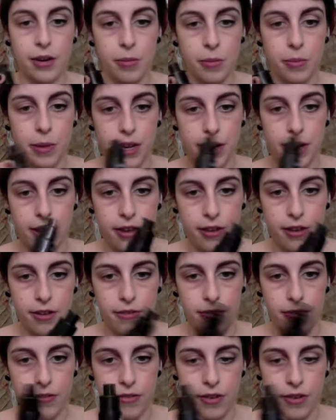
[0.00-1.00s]
bit of
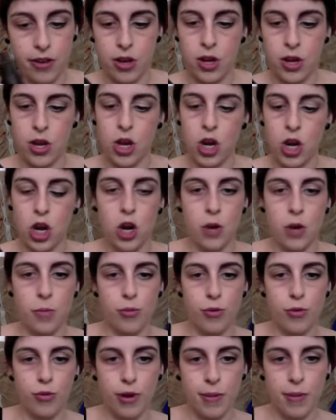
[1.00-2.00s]

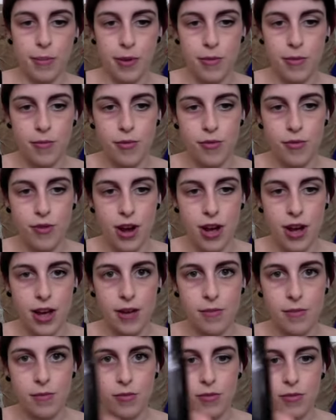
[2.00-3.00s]
prep and
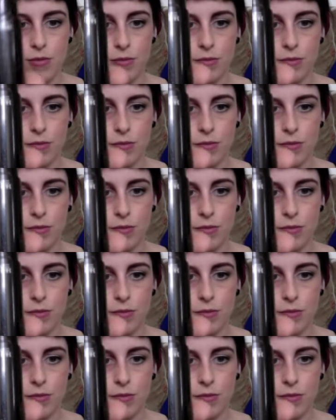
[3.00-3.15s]
prime.